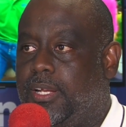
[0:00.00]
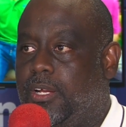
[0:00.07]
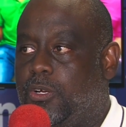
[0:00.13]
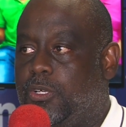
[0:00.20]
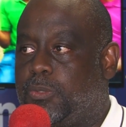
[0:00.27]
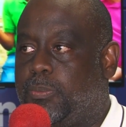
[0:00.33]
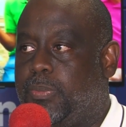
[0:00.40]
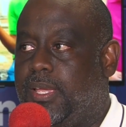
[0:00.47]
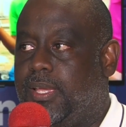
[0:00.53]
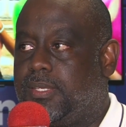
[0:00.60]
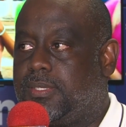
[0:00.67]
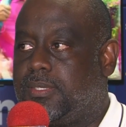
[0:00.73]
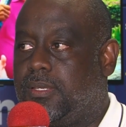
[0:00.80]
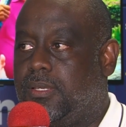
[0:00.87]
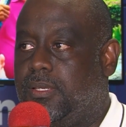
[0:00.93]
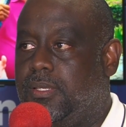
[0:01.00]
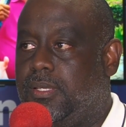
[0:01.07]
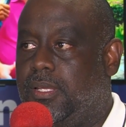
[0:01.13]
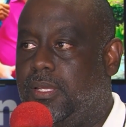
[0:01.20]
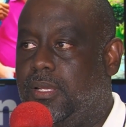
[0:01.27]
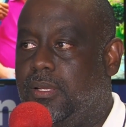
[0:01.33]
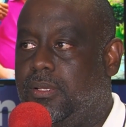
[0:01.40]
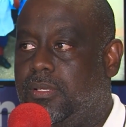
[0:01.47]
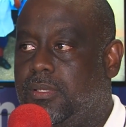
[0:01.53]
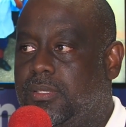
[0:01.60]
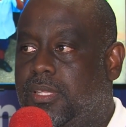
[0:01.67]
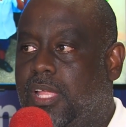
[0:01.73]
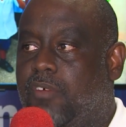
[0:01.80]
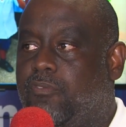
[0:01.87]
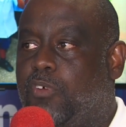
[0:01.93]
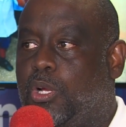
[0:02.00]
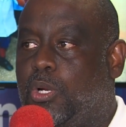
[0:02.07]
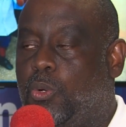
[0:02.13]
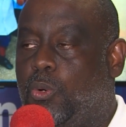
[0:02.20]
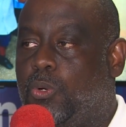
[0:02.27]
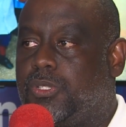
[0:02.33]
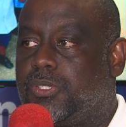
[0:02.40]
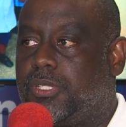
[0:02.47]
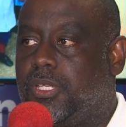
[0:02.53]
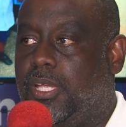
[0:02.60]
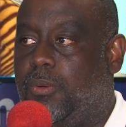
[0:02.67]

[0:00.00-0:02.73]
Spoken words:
airspace never closed.